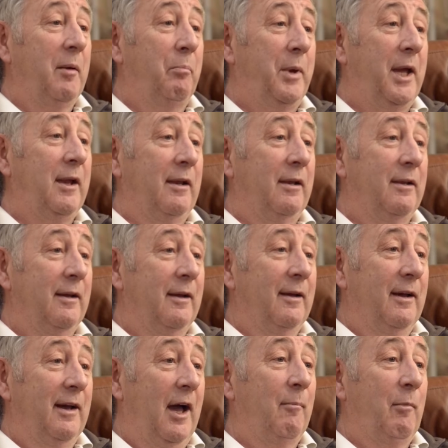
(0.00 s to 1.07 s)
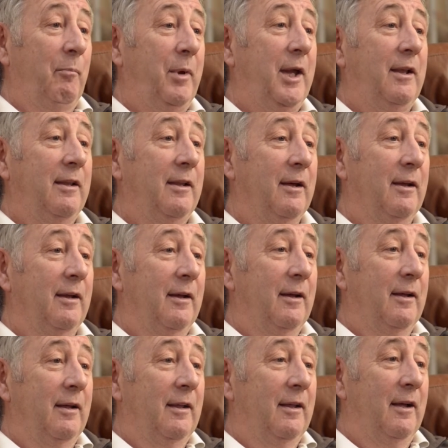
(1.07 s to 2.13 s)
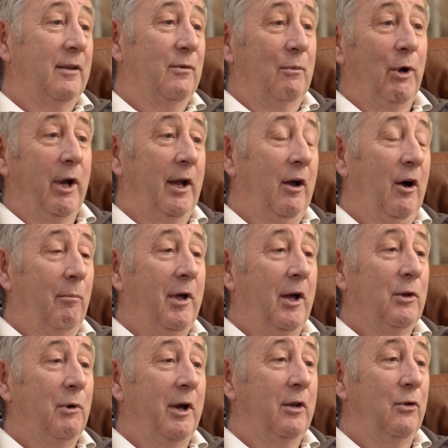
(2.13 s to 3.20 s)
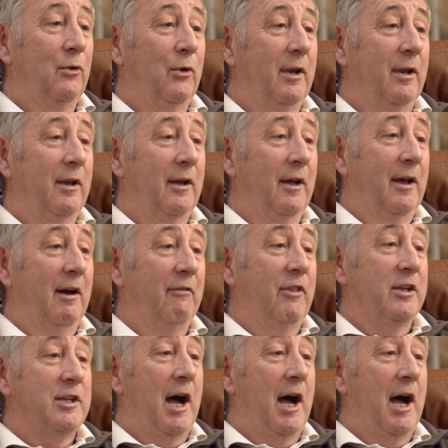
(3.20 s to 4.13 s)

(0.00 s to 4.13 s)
paint. I'm a painter. That's what I do. And if there's